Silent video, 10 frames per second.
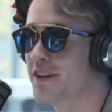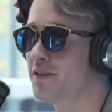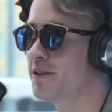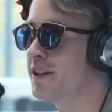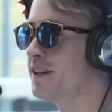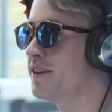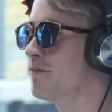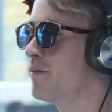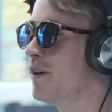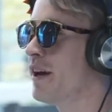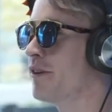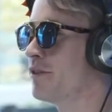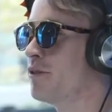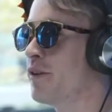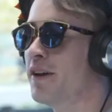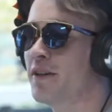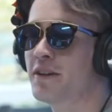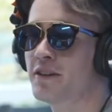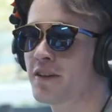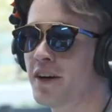in a really angry way that
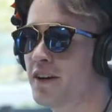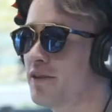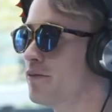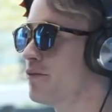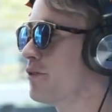just kind of,